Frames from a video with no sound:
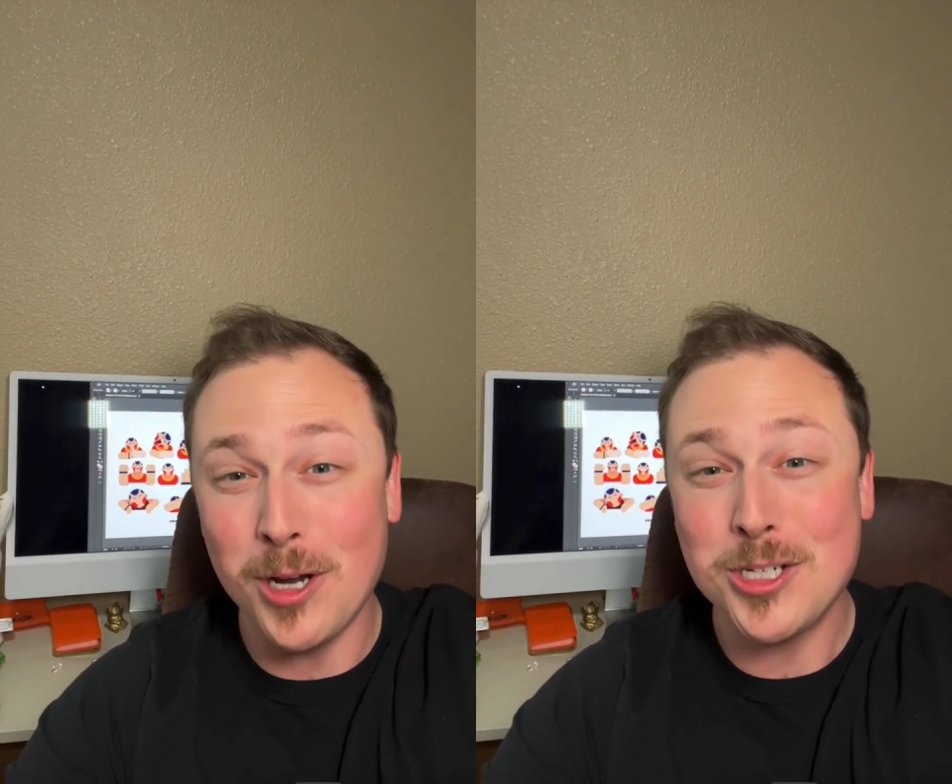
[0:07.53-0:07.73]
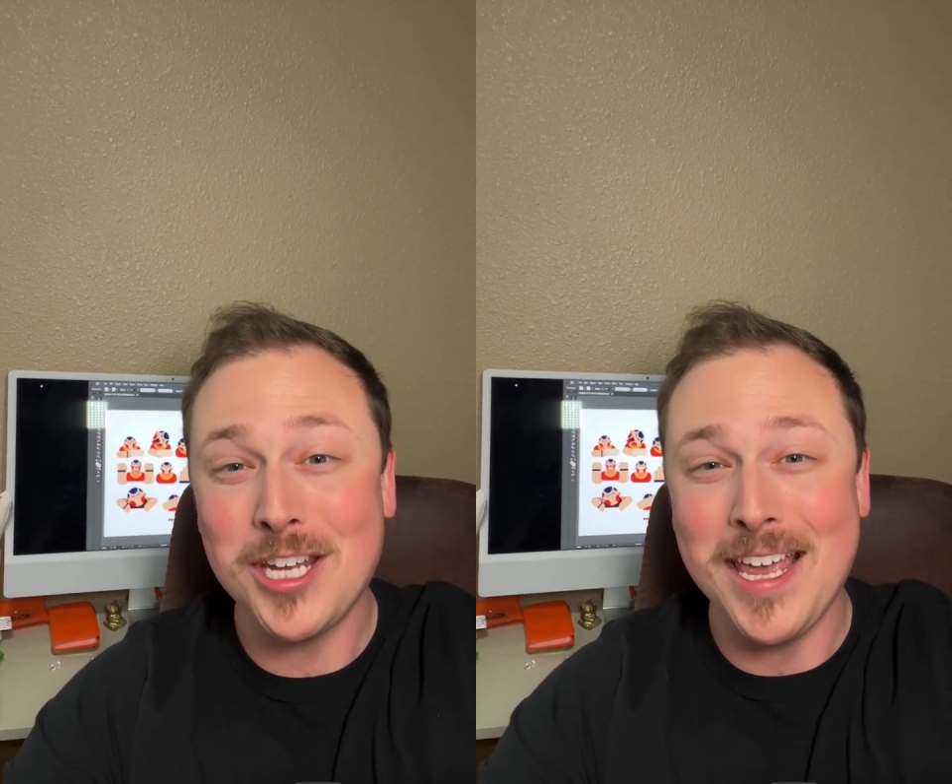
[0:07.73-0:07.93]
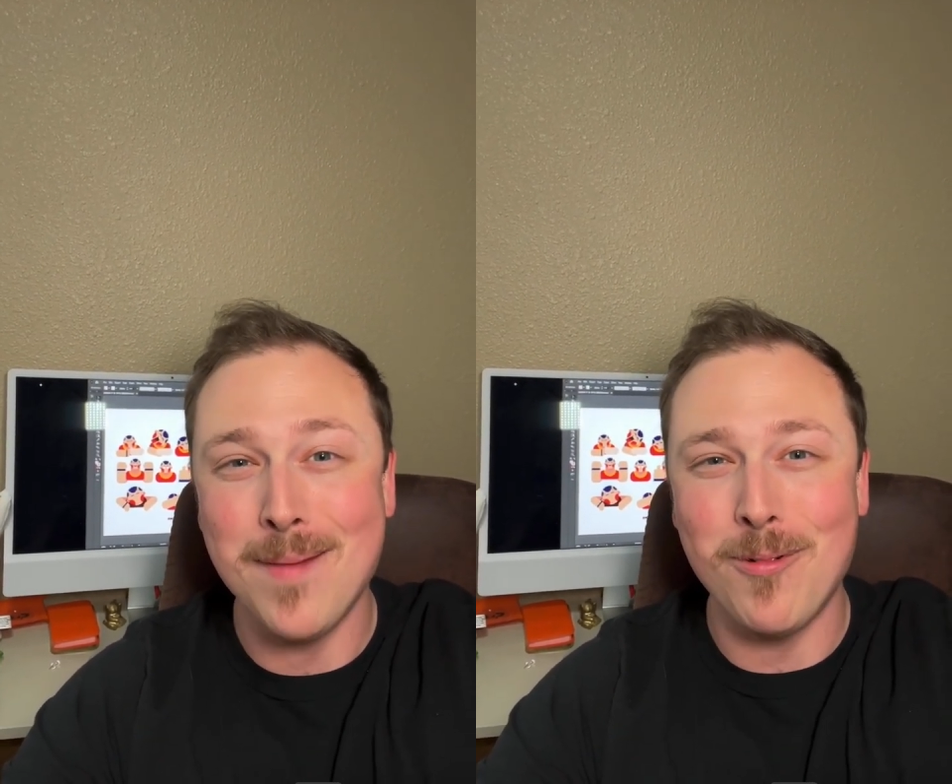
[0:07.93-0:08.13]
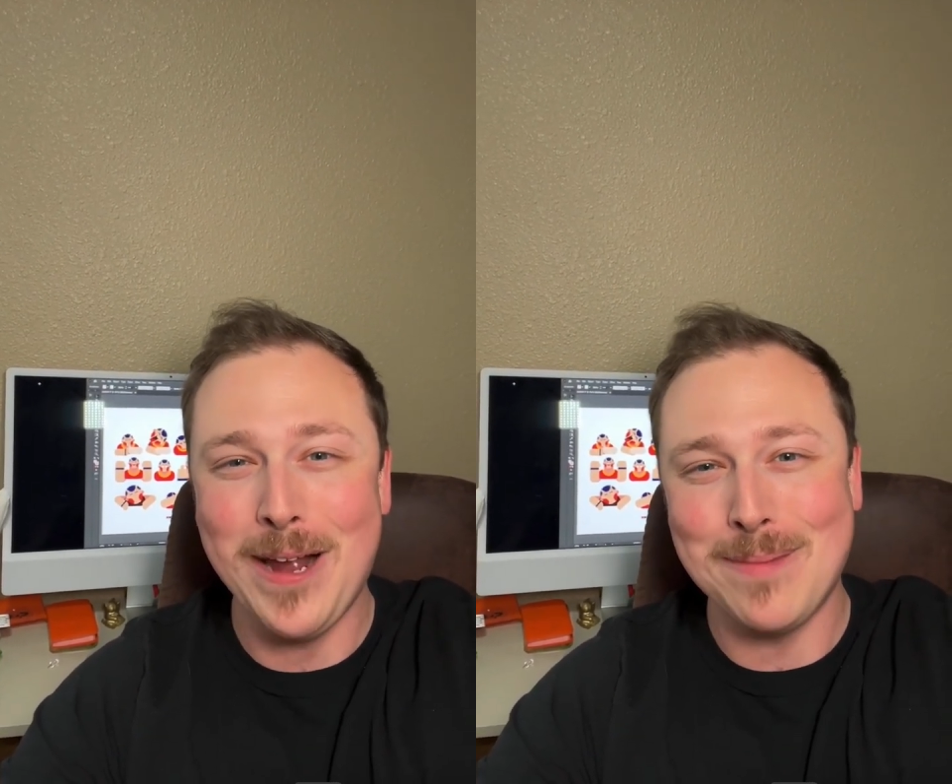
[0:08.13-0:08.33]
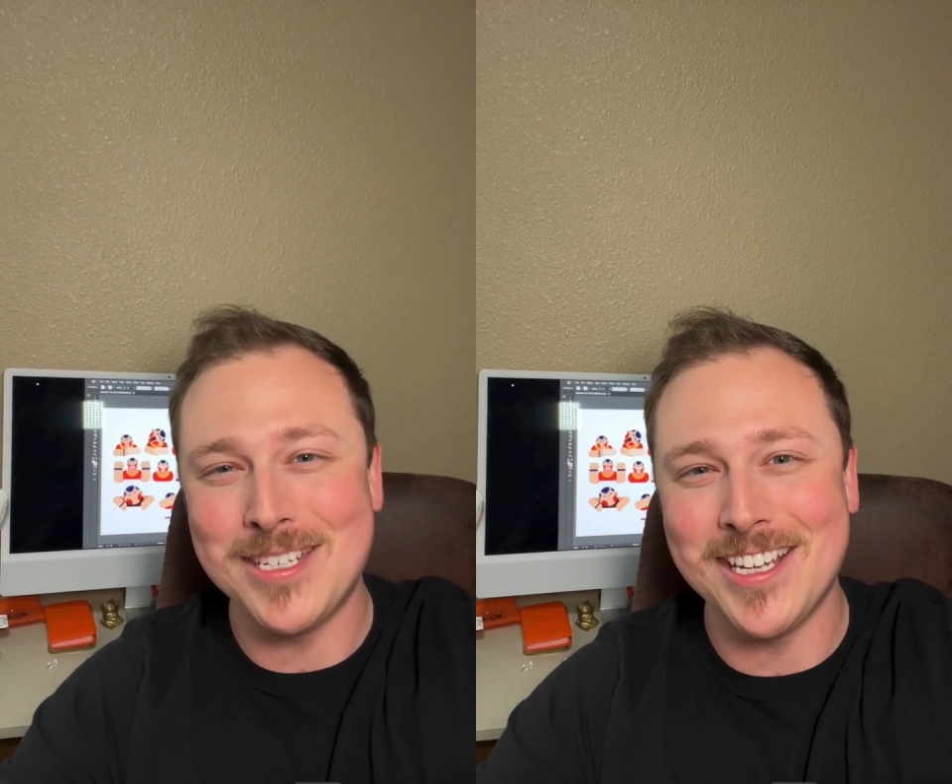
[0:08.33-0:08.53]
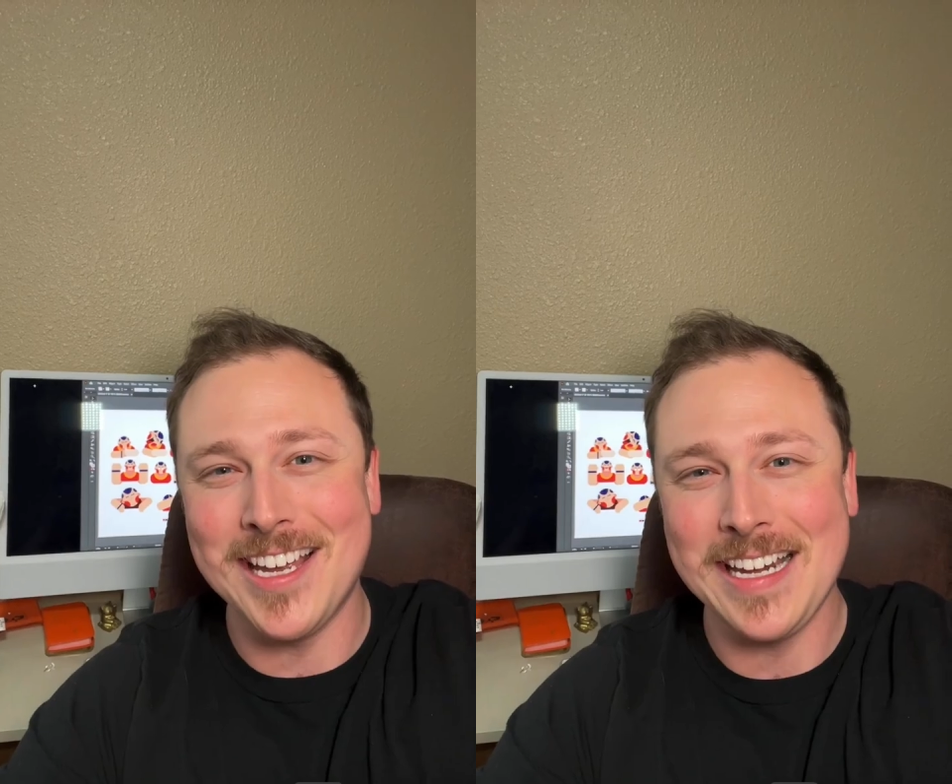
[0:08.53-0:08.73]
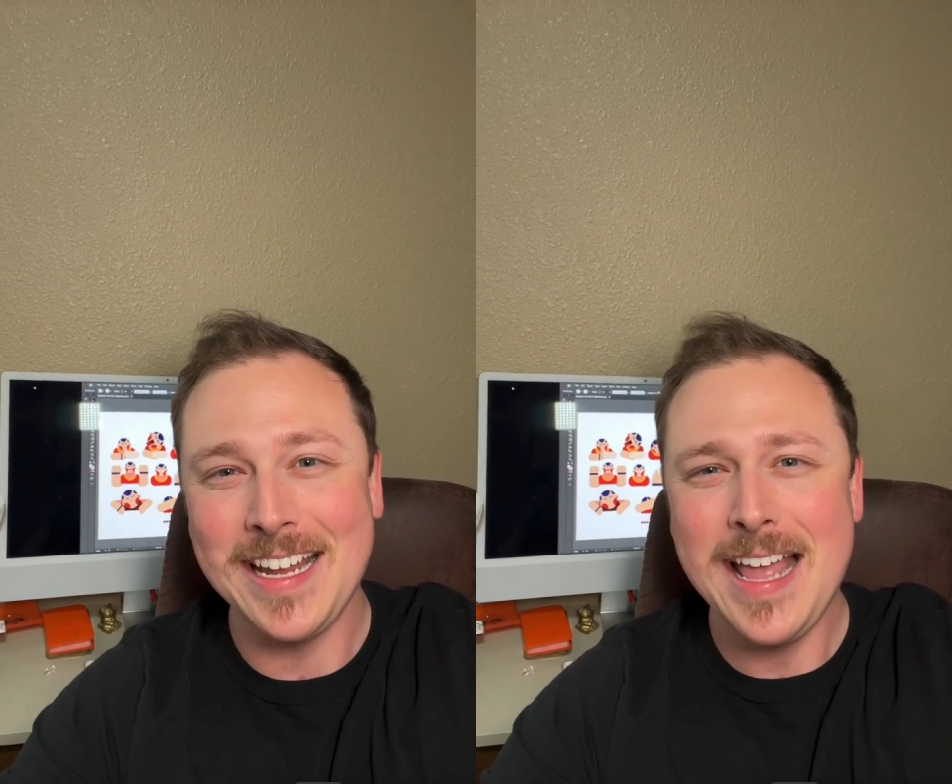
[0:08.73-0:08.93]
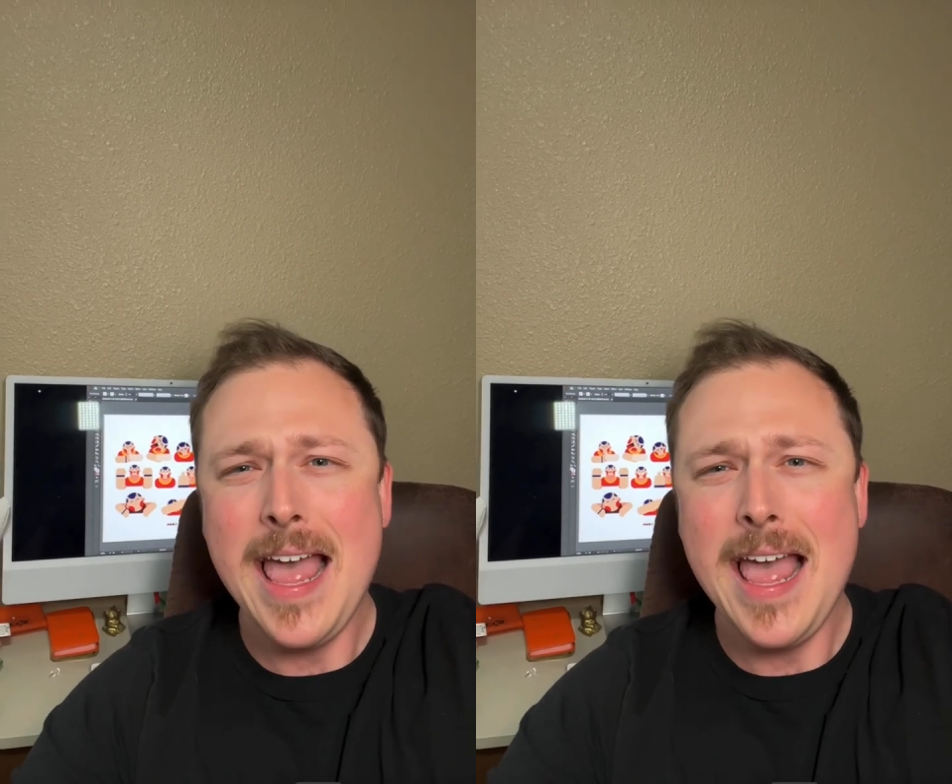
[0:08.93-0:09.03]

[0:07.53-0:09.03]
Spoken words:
Brushcamp website.